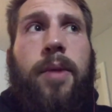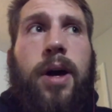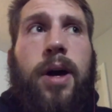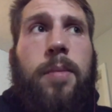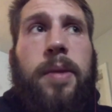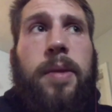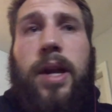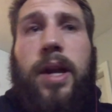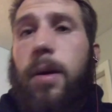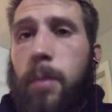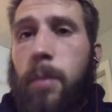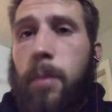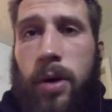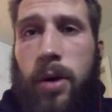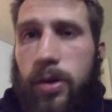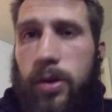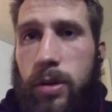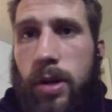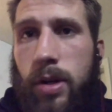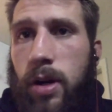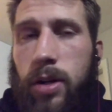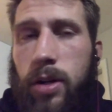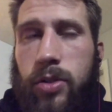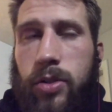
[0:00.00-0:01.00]
I'm under
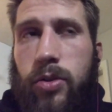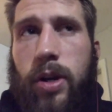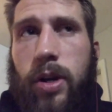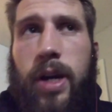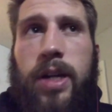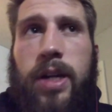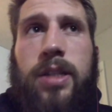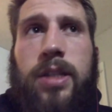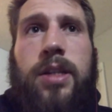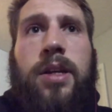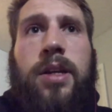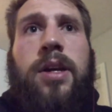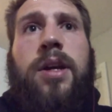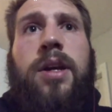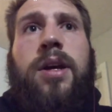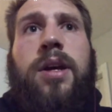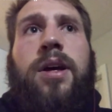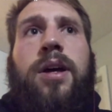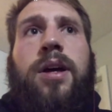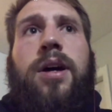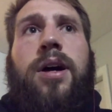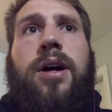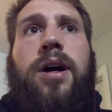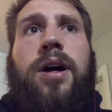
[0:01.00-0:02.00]
contract.
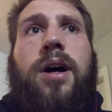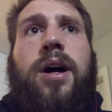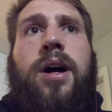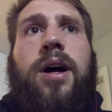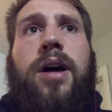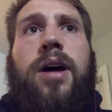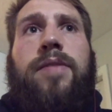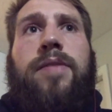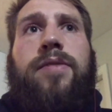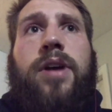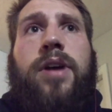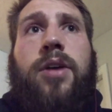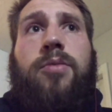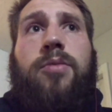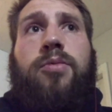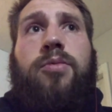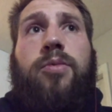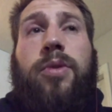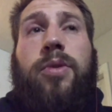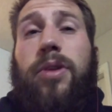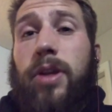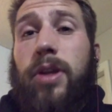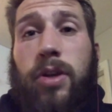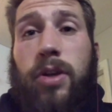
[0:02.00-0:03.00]
I've got
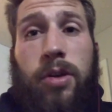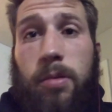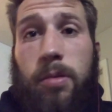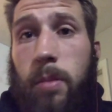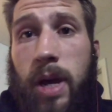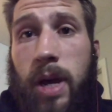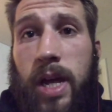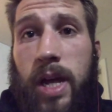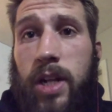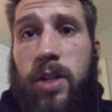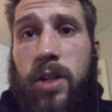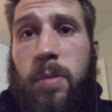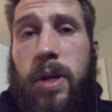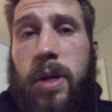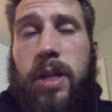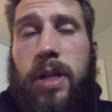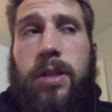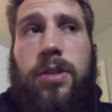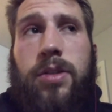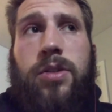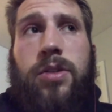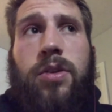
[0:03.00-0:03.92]
really good management.